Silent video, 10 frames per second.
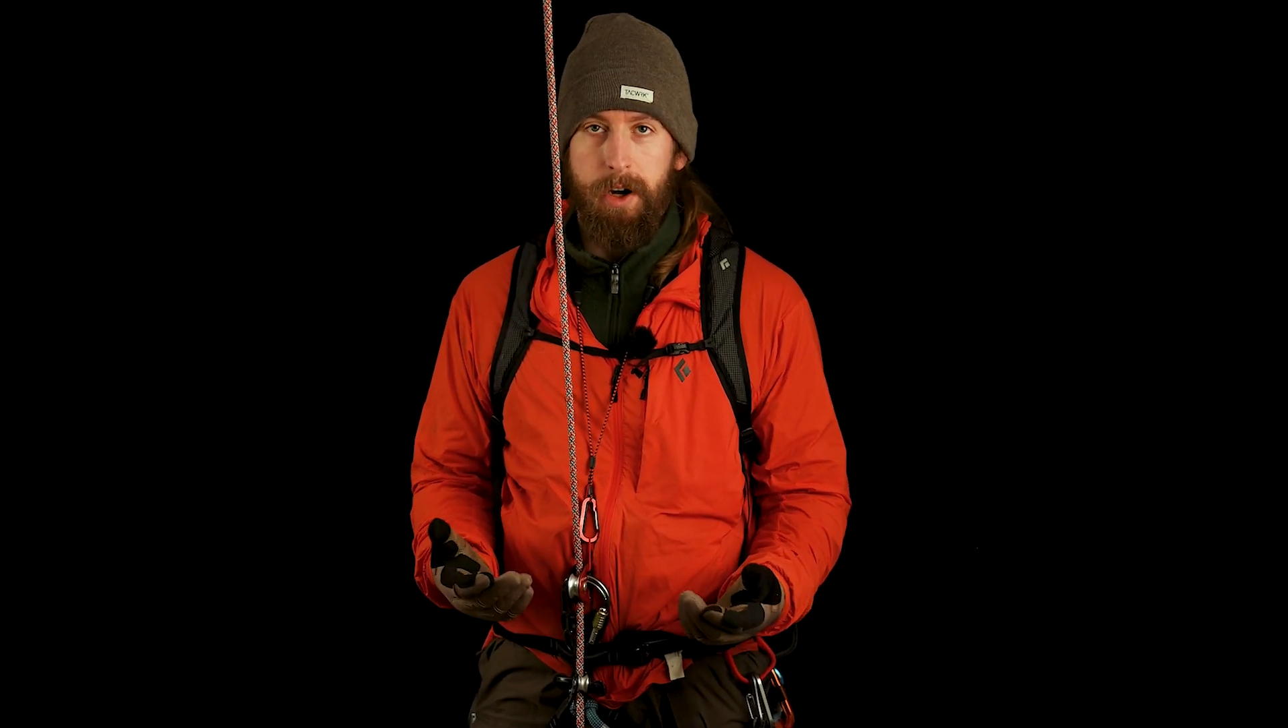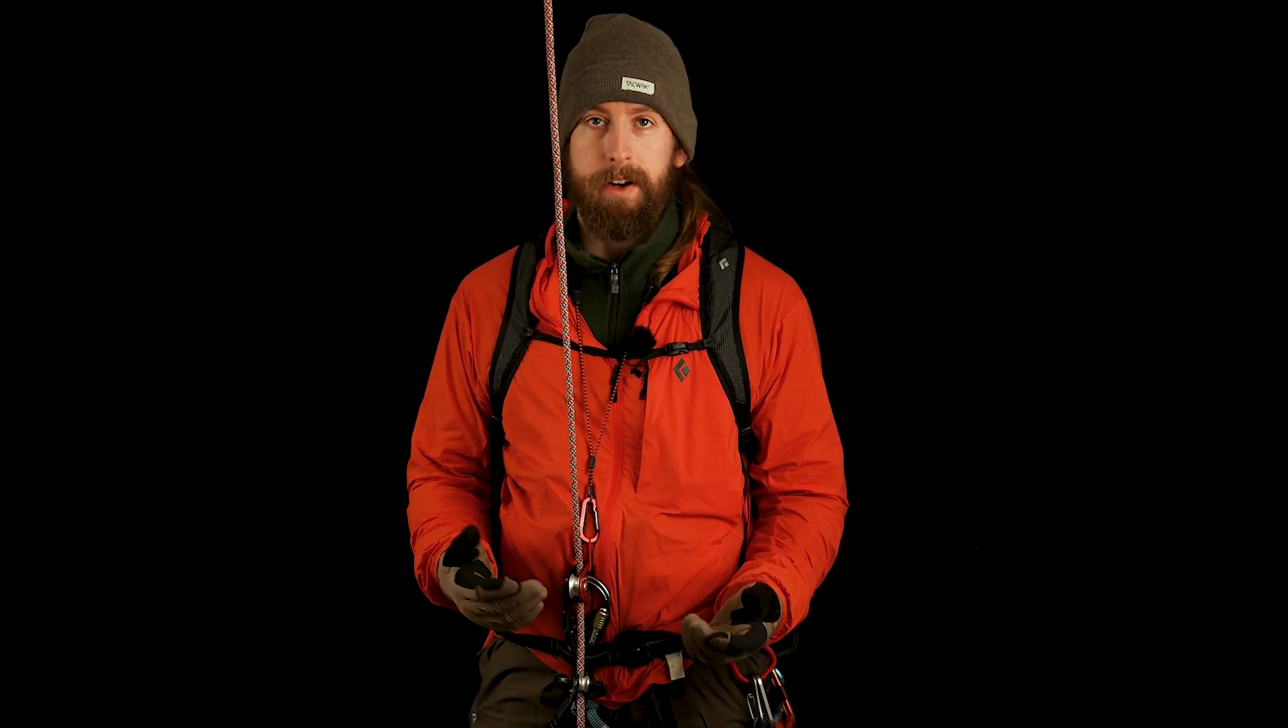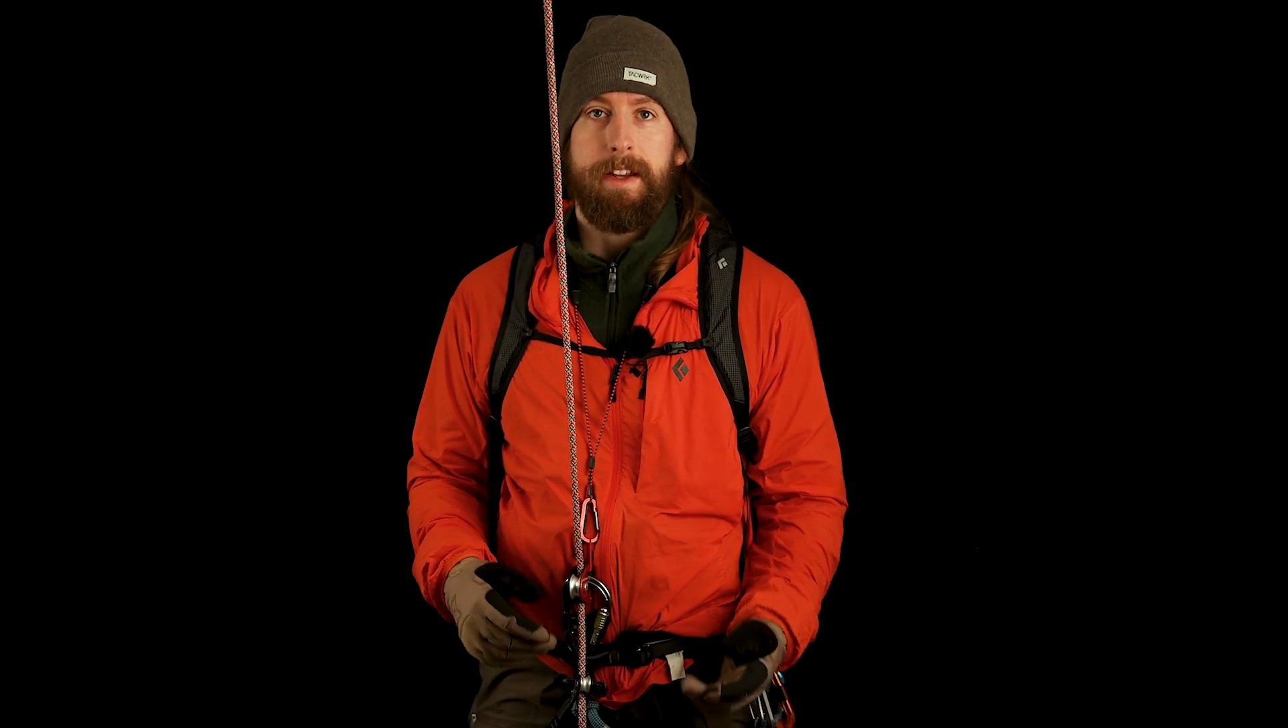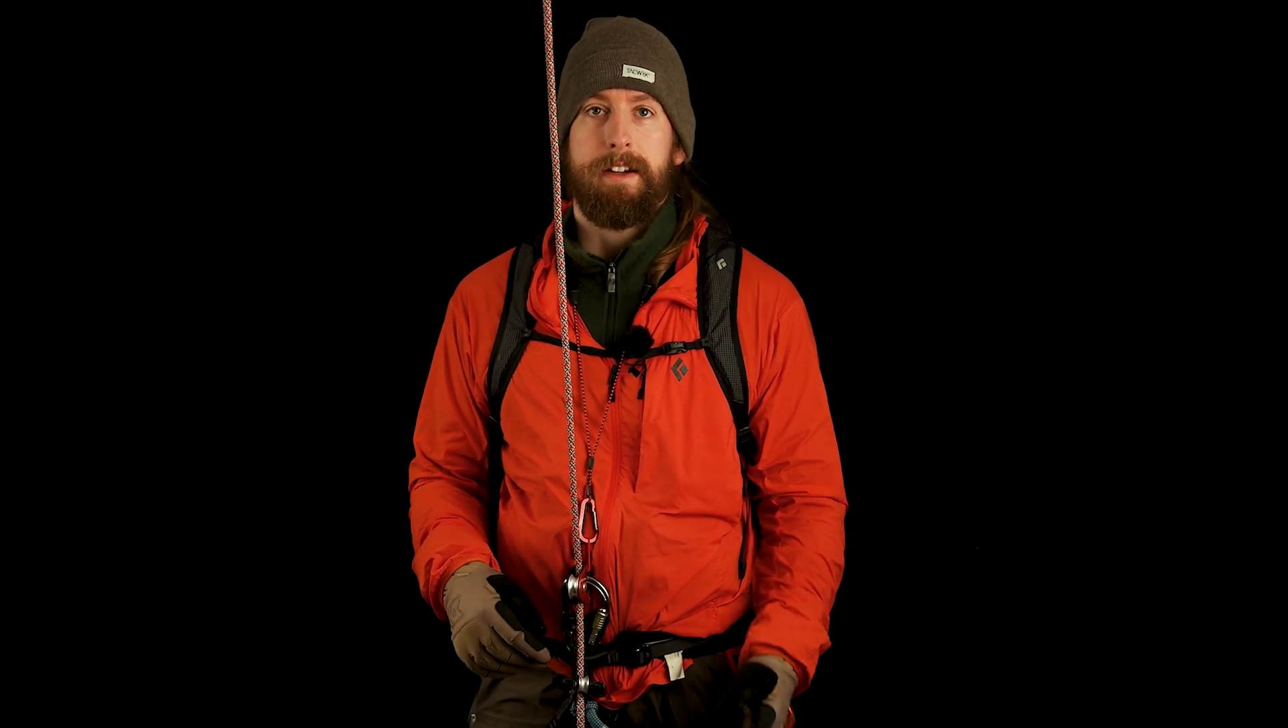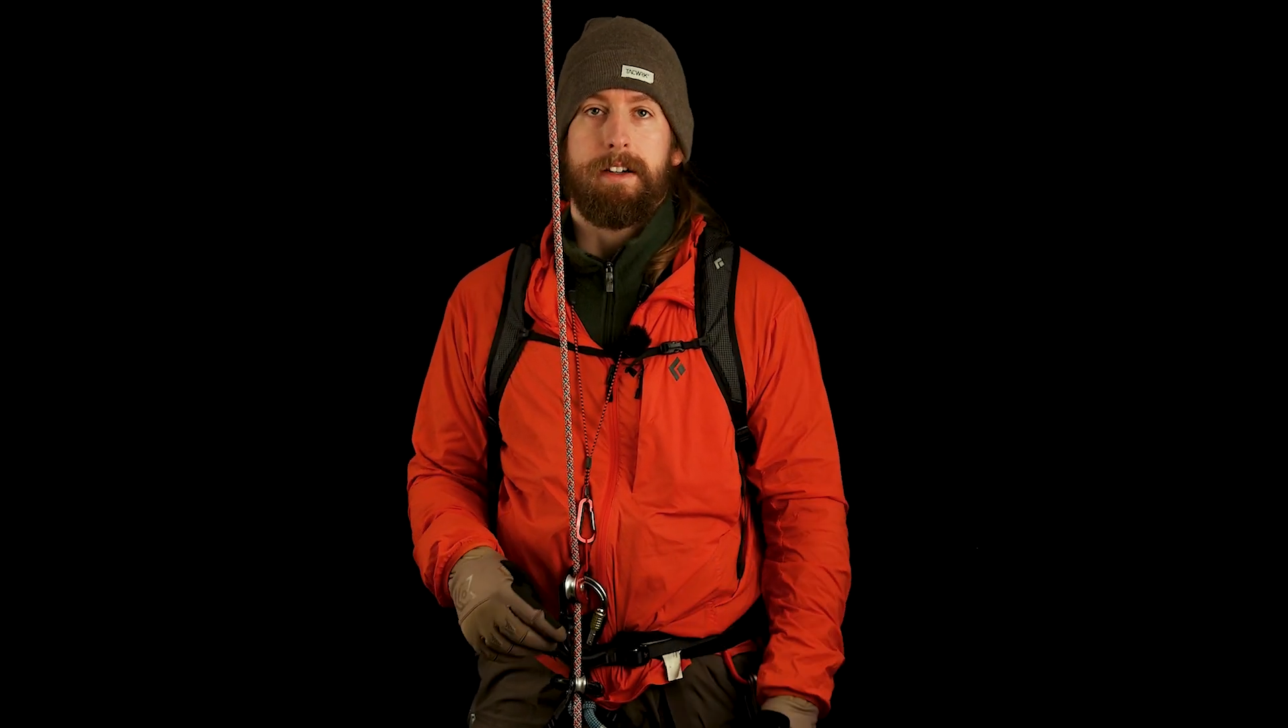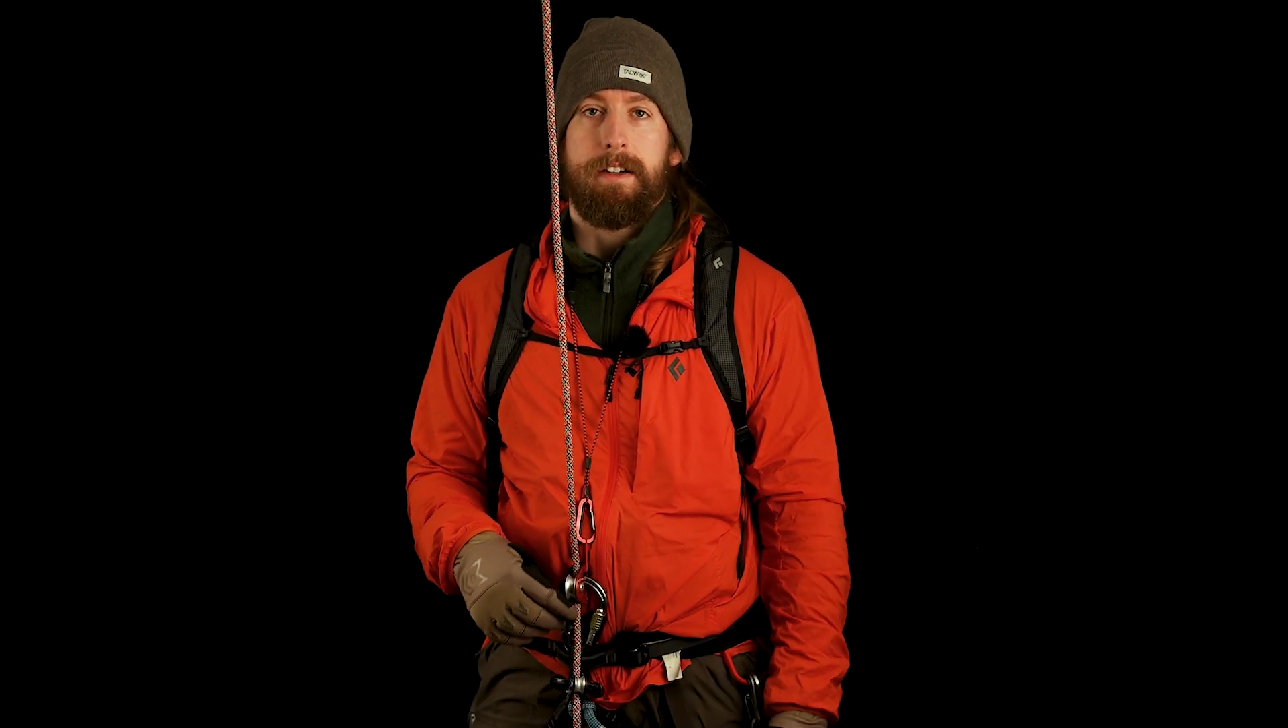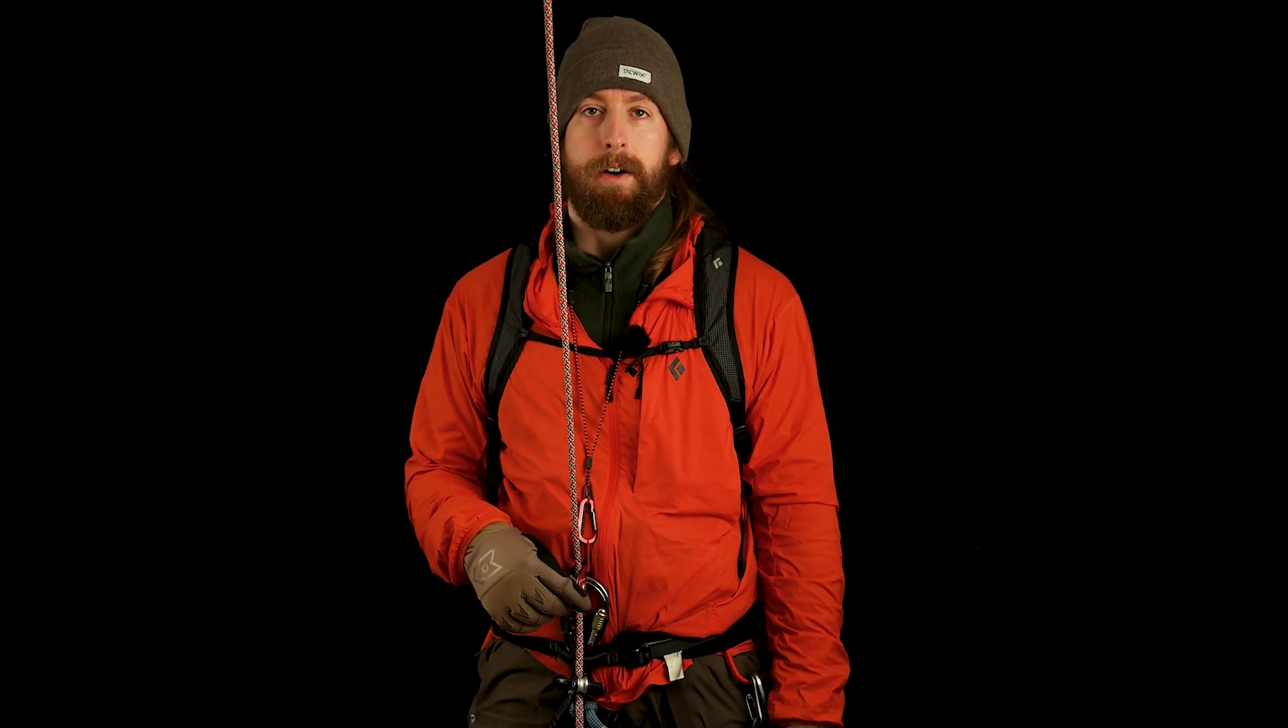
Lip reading: or later